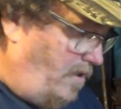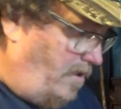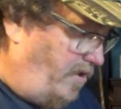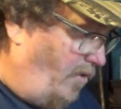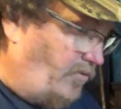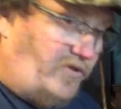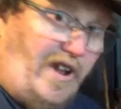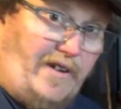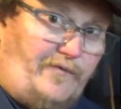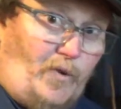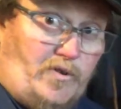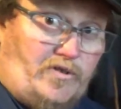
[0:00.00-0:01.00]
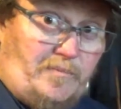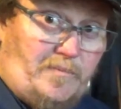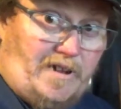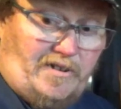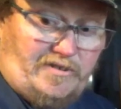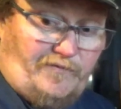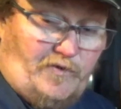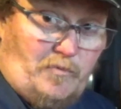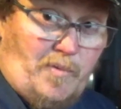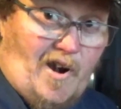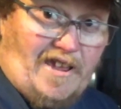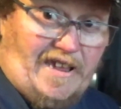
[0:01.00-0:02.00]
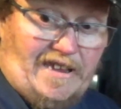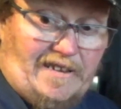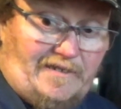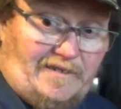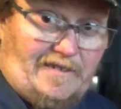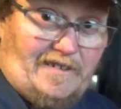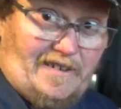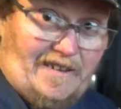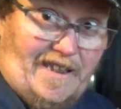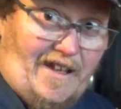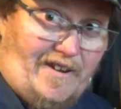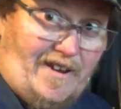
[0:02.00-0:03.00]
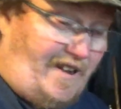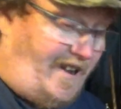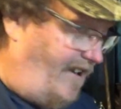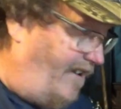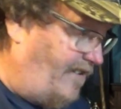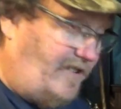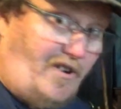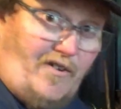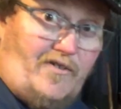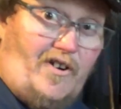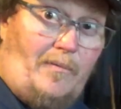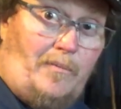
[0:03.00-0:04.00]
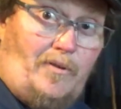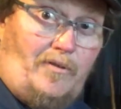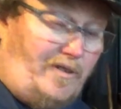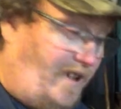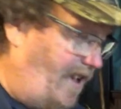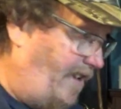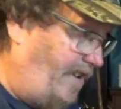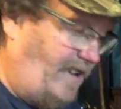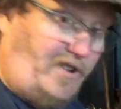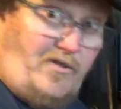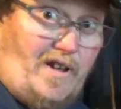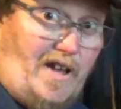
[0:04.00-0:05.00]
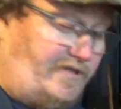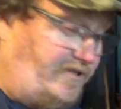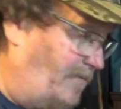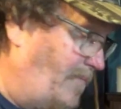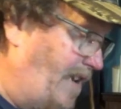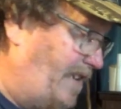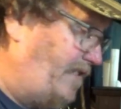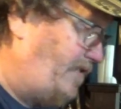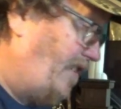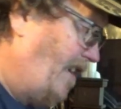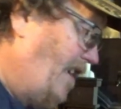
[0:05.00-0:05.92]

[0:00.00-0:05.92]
don't try to force it, because if you break it down in there, you're in trouble. And then you've got somebody's,